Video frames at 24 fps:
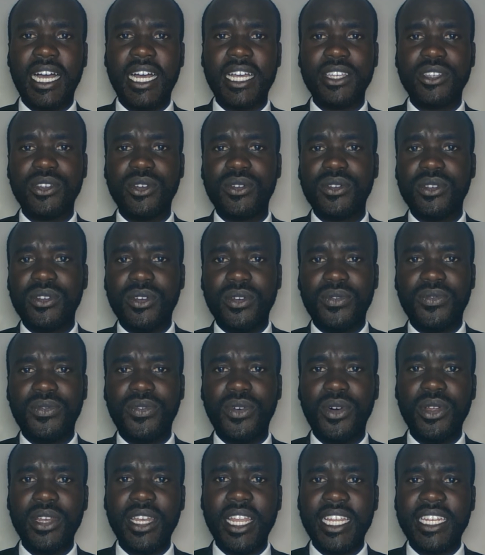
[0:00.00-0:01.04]
your
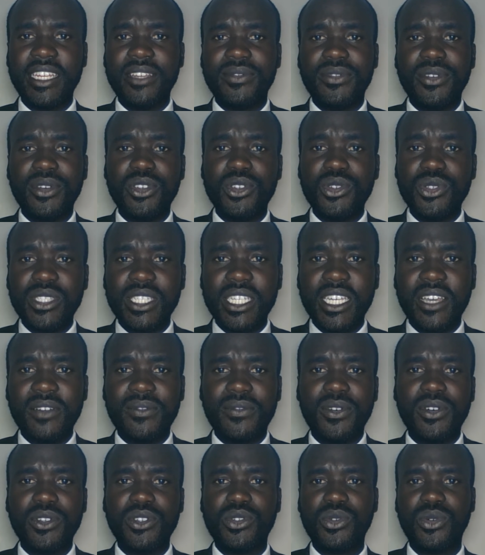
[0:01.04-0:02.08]
phone, and if you're using a
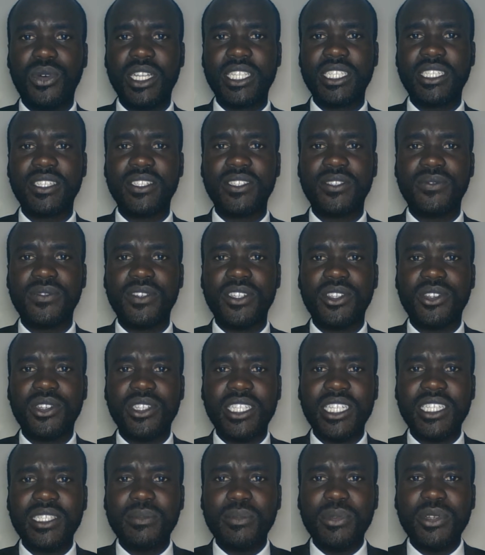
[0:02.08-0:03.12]
phone to watch this video,
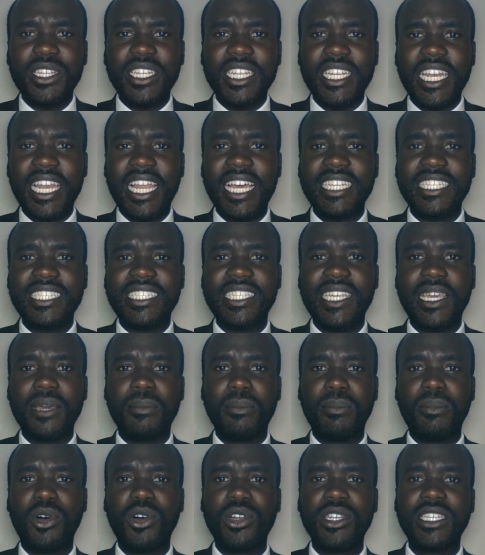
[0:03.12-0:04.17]
just put it in landscape
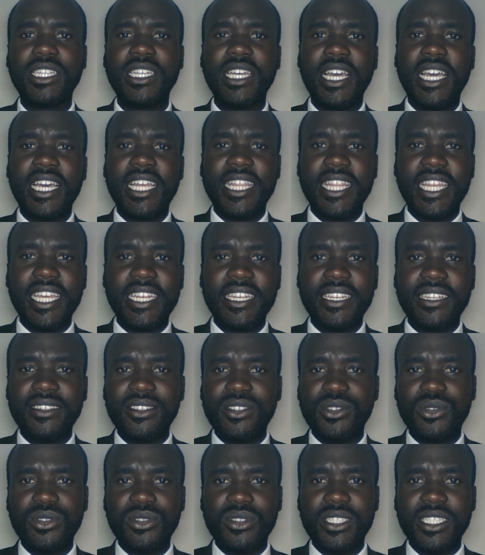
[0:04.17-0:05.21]
mode. Then
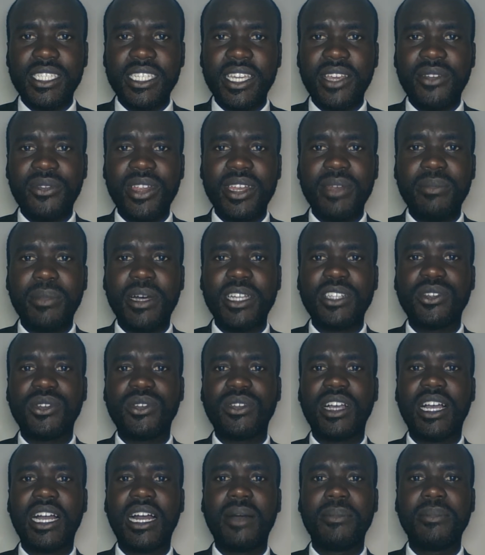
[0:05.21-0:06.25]
you'll see a red
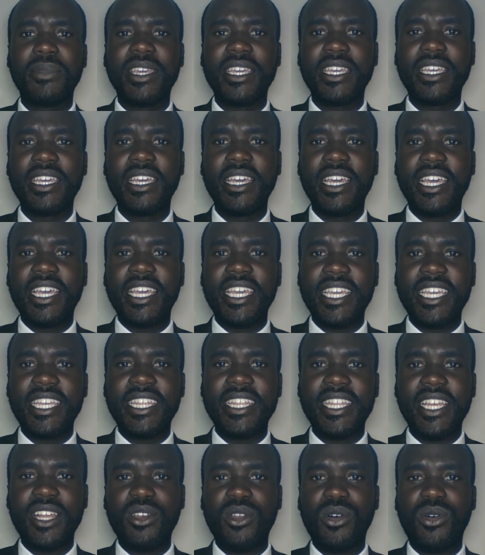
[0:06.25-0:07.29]
button coming
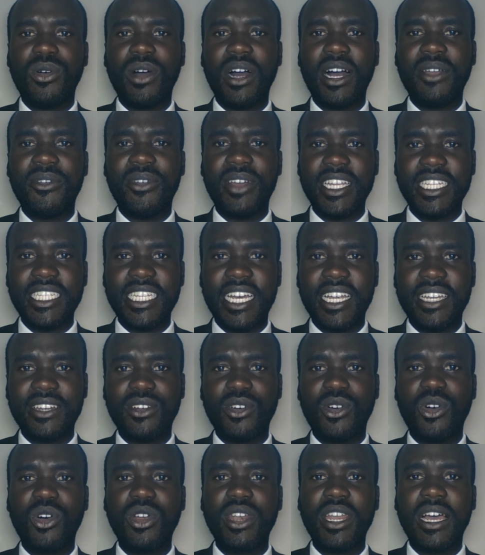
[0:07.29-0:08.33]
in the lower right hand
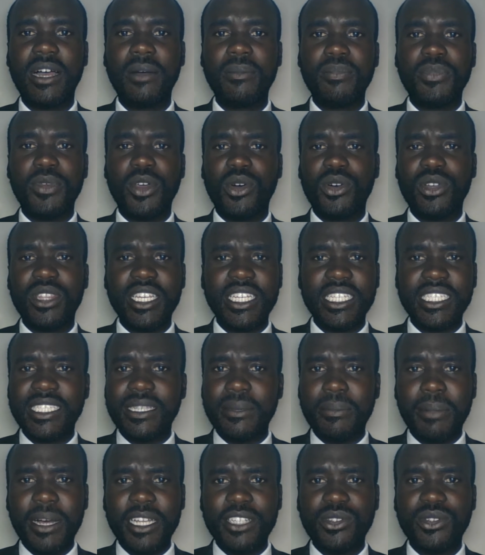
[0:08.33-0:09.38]
corner, or there is a
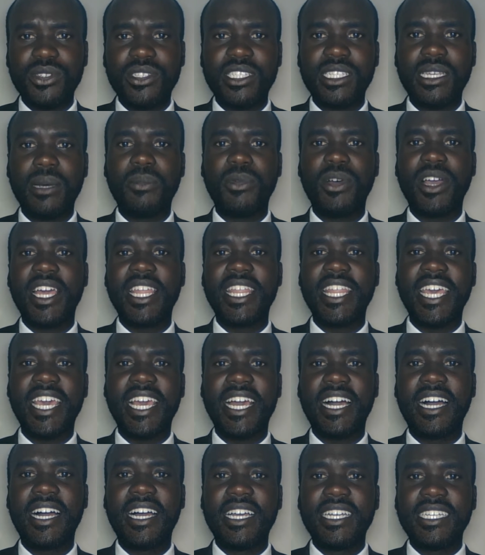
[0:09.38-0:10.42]
button somewhere
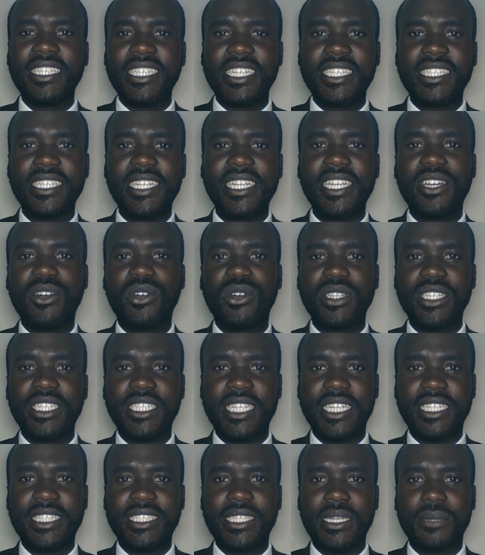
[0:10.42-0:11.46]
there. Just click on it
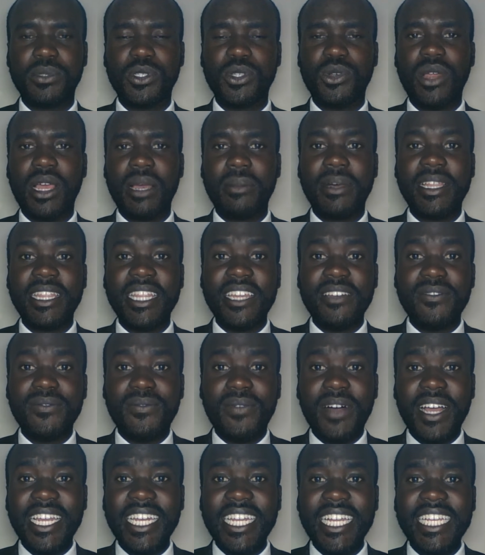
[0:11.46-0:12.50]
and subscribe. And then
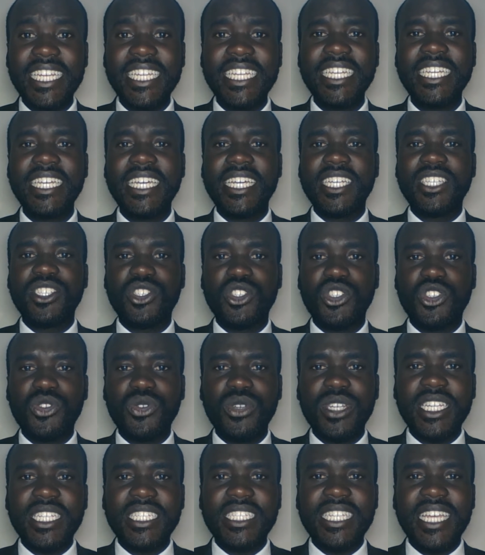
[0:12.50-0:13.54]
finally,
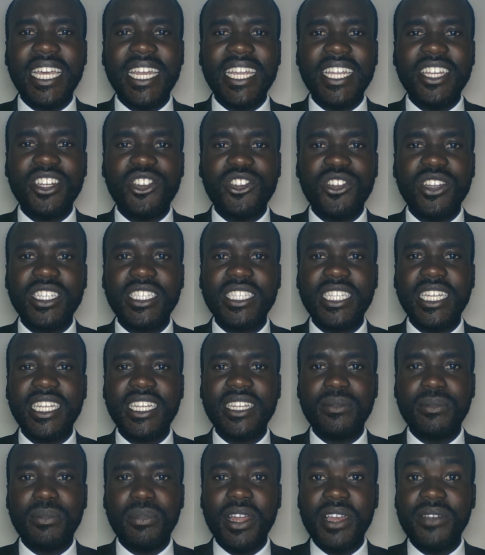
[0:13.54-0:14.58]
students that are interested
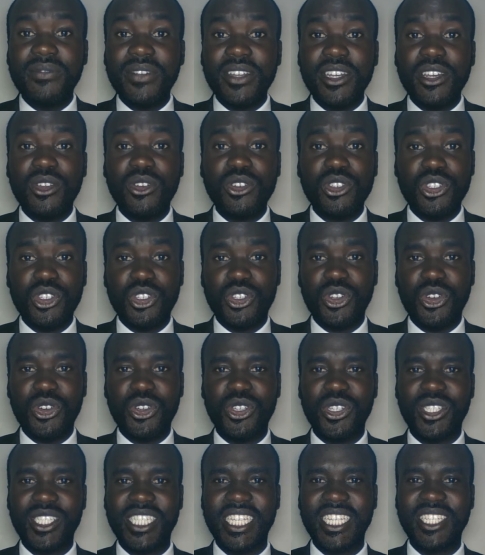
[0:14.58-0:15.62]
in private law
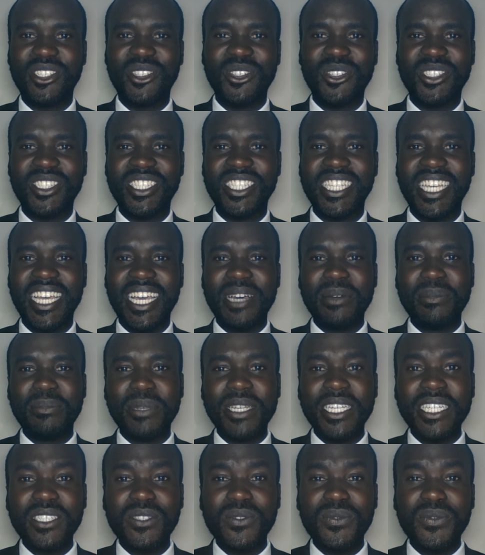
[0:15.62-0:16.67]
tutorial sessions,
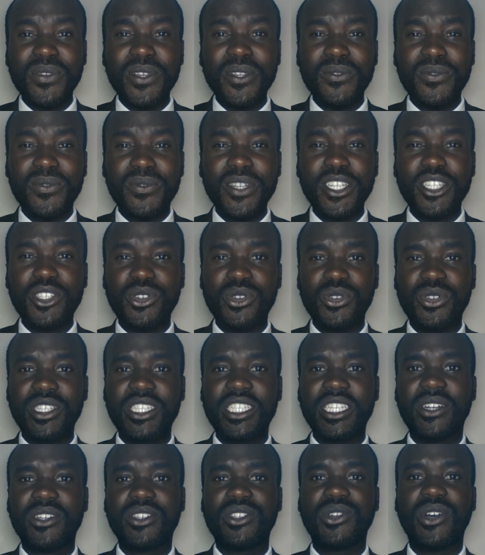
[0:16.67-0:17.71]
please feel free to
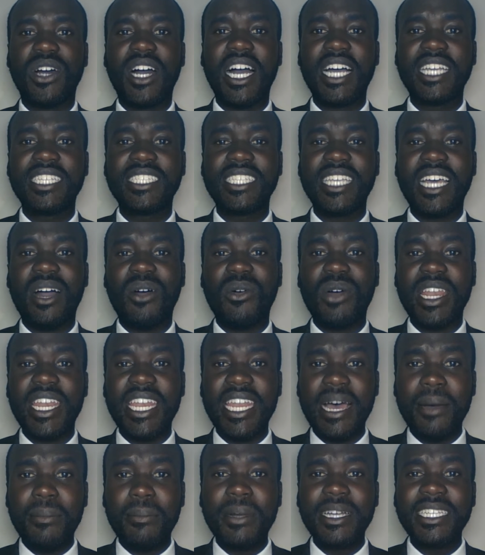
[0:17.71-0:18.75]
reach out to us. Our
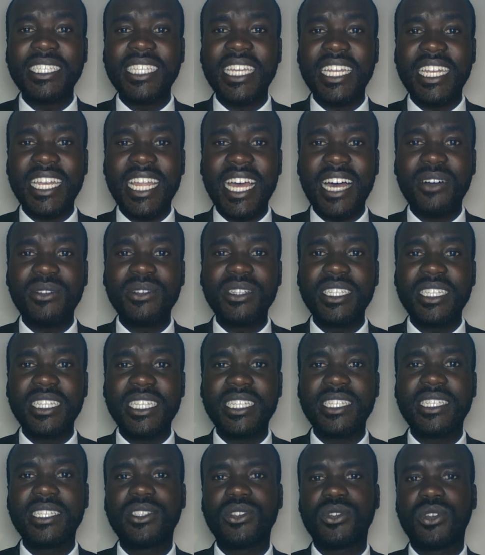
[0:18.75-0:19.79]
numbers are down in the
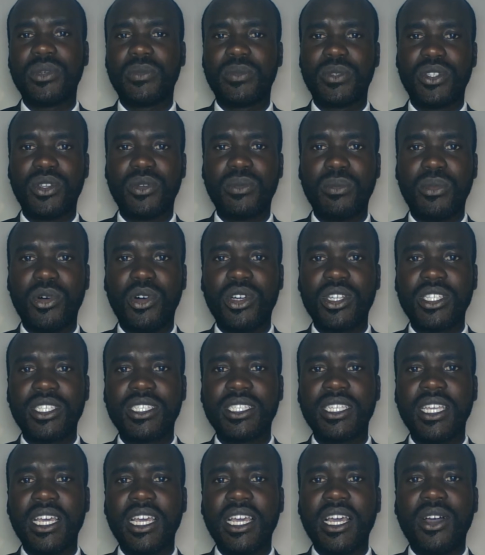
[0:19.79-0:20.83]
description
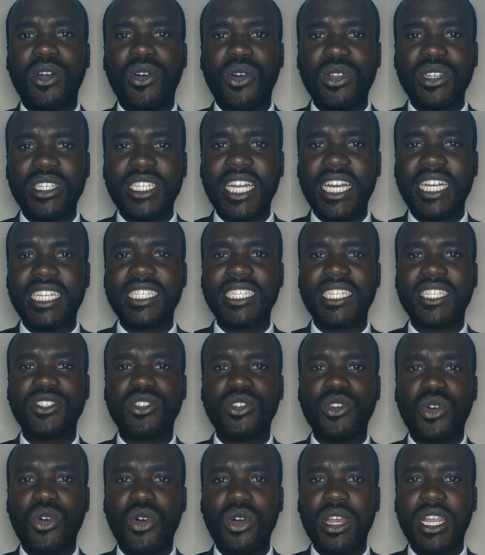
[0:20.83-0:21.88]
box. Contact us,
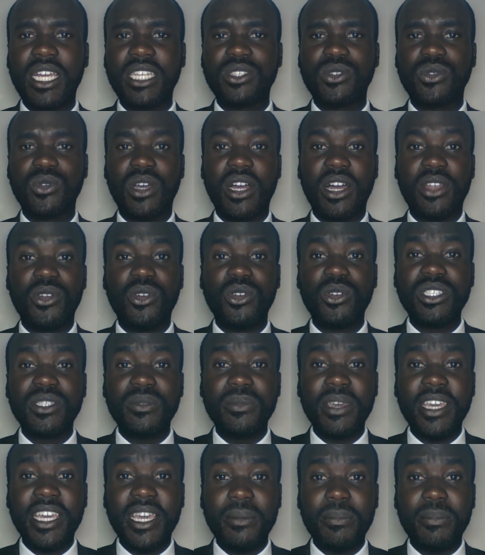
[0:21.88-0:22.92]
call us. We can always
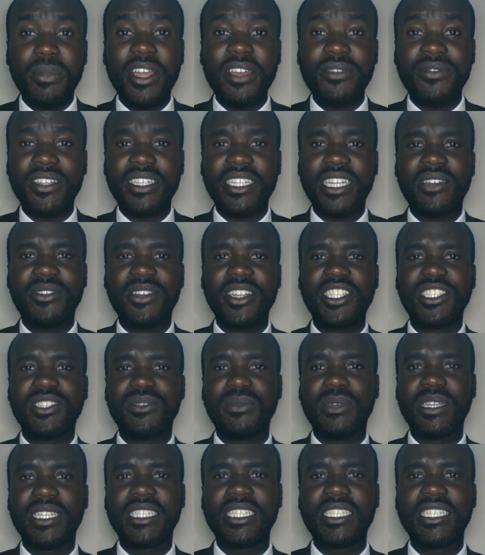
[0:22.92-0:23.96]
make a private
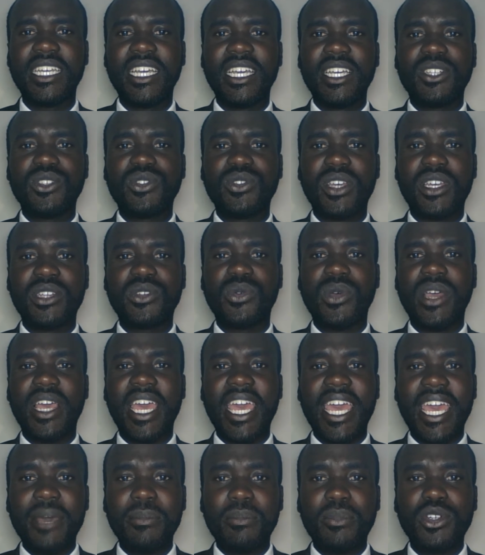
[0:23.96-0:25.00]
arrangement so that we're
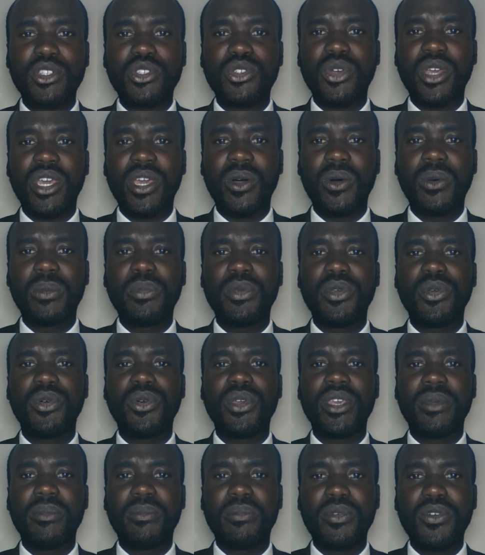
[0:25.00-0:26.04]
able to help you
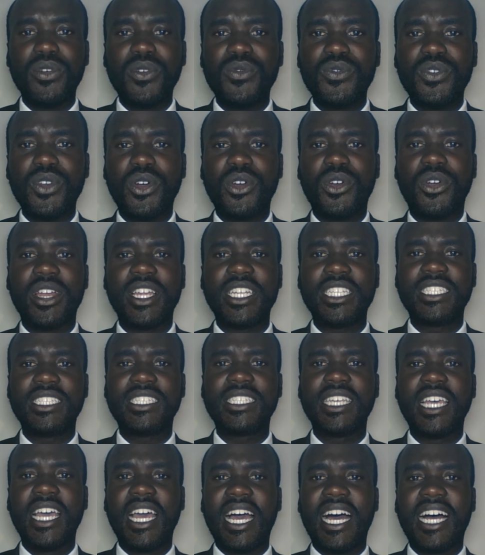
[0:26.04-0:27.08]
improve your
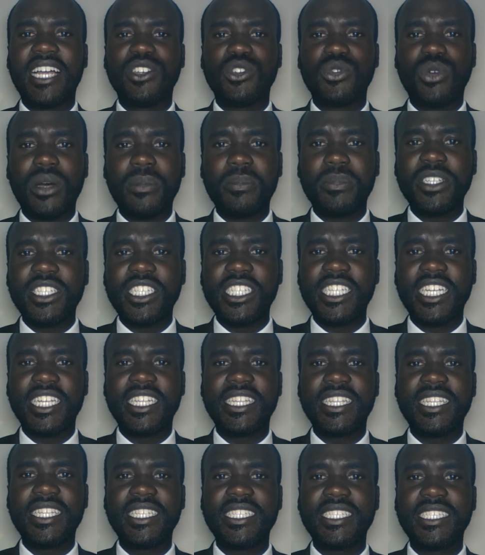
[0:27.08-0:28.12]
grades and to
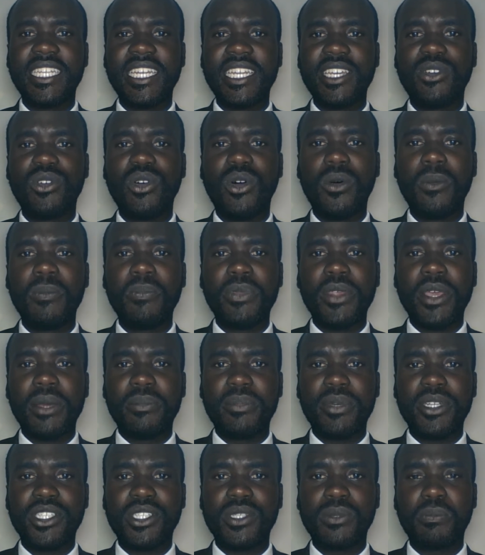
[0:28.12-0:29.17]
appreciate these legal
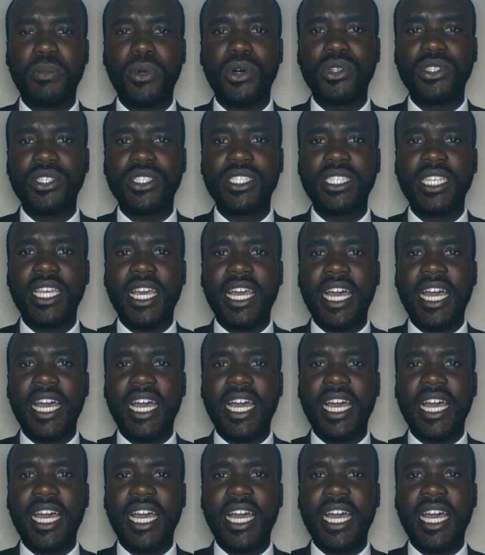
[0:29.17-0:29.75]
principles